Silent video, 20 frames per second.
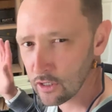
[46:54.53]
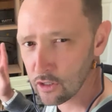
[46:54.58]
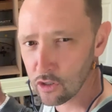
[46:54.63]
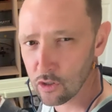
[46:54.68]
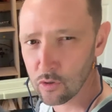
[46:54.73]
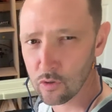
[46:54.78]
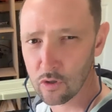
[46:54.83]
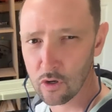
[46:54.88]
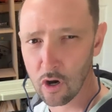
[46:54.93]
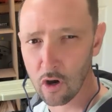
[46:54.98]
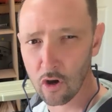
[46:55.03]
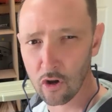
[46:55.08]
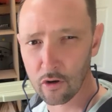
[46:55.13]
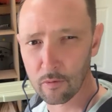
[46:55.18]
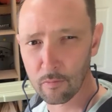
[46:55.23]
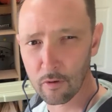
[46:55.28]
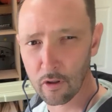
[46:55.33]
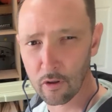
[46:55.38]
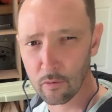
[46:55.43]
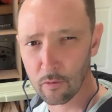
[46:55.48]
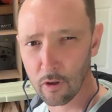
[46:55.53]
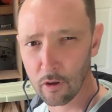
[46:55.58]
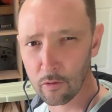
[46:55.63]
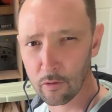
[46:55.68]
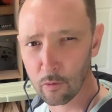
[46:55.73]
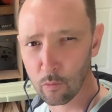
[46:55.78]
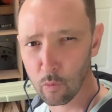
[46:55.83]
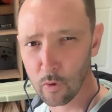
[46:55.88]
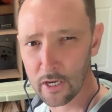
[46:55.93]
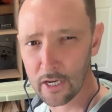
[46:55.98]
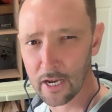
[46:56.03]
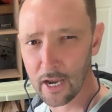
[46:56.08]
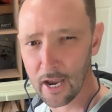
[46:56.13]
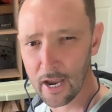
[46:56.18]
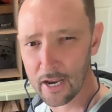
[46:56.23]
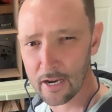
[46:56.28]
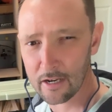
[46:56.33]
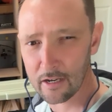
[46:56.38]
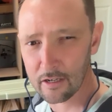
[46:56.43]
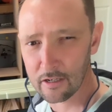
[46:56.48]
do on the
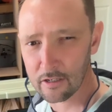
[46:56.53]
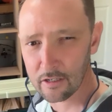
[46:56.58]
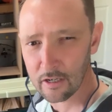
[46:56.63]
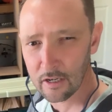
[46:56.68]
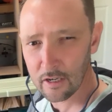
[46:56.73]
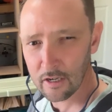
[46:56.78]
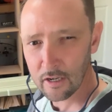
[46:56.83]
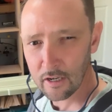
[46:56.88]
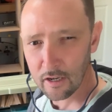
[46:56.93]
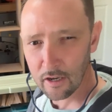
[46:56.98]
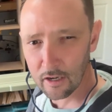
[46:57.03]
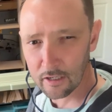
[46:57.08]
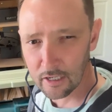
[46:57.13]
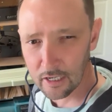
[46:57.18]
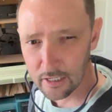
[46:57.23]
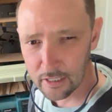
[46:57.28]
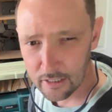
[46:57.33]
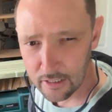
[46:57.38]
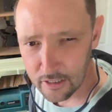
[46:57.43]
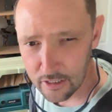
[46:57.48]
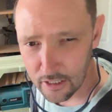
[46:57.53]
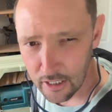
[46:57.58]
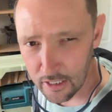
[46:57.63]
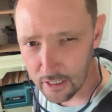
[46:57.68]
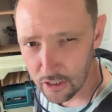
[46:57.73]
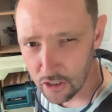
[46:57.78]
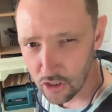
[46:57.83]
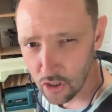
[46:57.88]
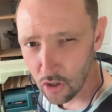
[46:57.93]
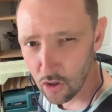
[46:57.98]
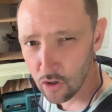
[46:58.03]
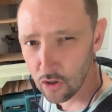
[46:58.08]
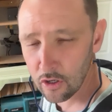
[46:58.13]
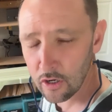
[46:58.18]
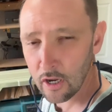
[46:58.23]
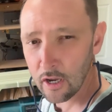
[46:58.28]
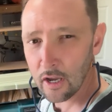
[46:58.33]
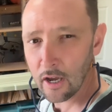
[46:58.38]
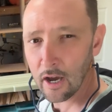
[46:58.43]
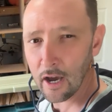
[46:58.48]
weekend. I'd like to say,
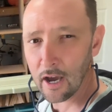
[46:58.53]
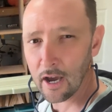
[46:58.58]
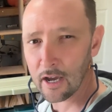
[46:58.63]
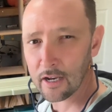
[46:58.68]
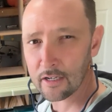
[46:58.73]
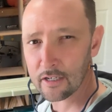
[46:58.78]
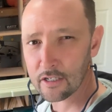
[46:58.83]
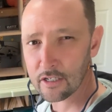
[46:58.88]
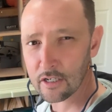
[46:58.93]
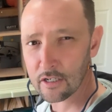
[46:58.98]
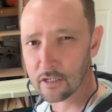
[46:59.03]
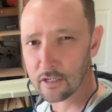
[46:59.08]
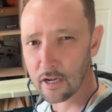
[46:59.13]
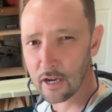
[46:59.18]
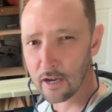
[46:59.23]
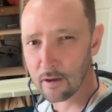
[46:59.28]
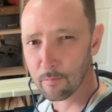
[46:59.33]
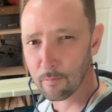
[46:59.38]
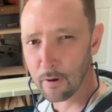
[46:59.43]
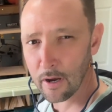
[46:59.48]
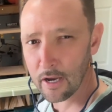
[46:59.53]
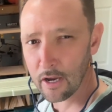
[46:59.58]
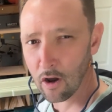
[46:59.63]
Sean, and this is my